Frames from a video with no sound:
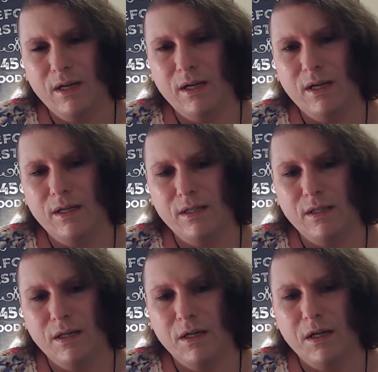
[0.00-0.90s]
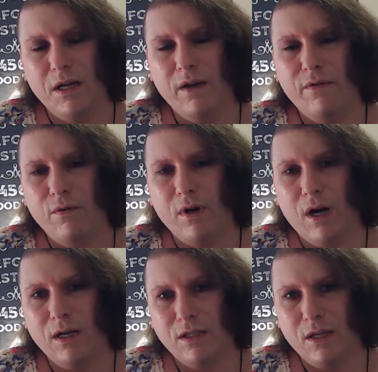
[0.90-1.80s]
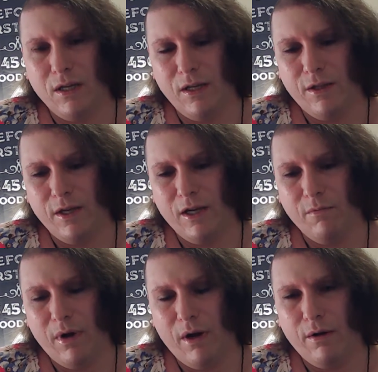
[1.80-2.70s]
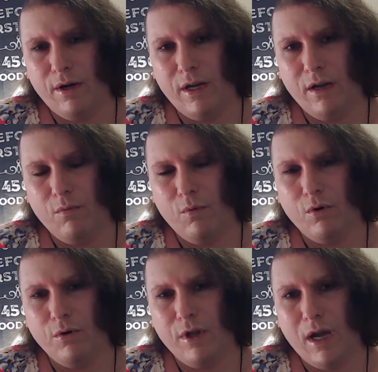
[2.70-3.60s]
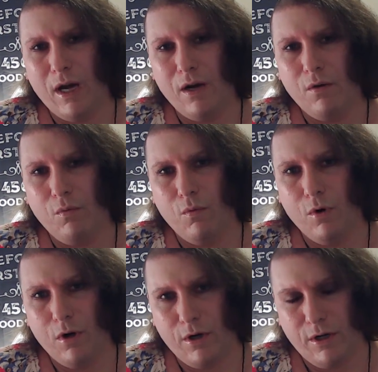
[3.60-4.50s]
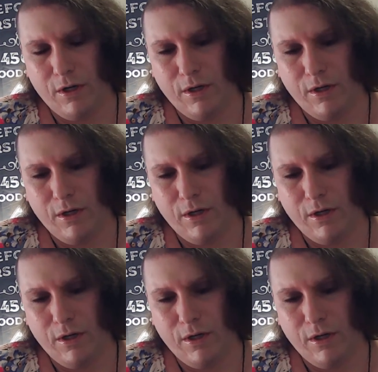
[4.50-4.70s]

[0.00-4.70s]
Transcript: is if you constantly think about it, it will not work.